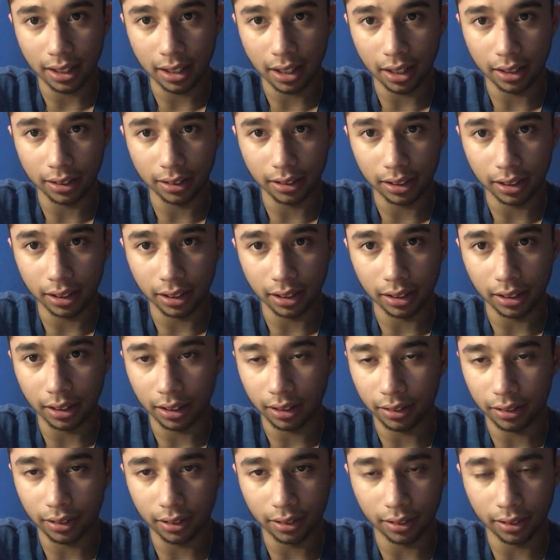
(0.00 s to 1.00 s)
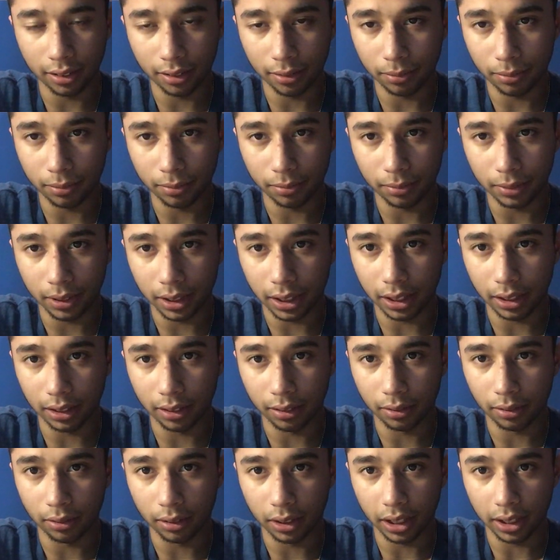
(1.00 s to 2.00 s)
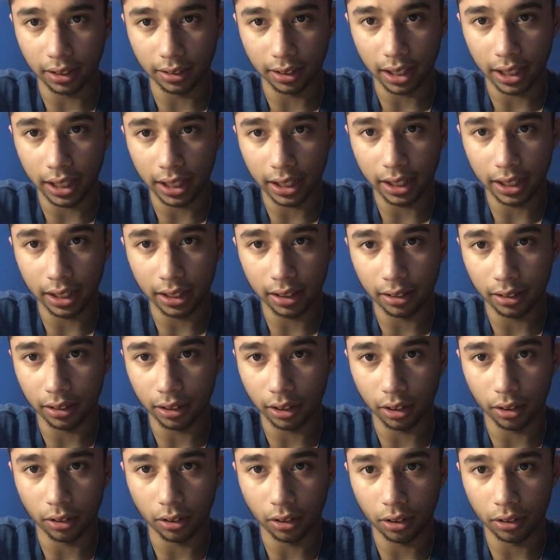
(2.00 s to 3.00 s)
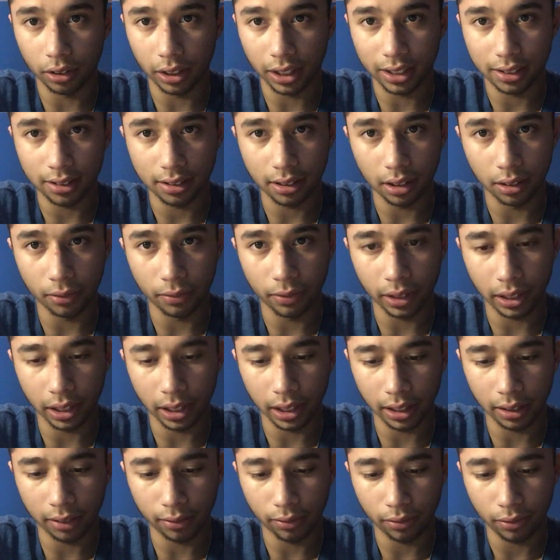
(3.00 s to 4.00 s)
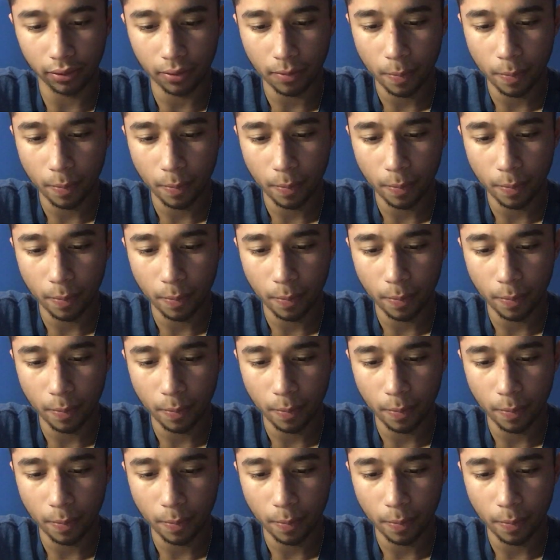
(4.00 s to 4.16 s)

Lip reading: and autism and anxiety, all that stuff I have.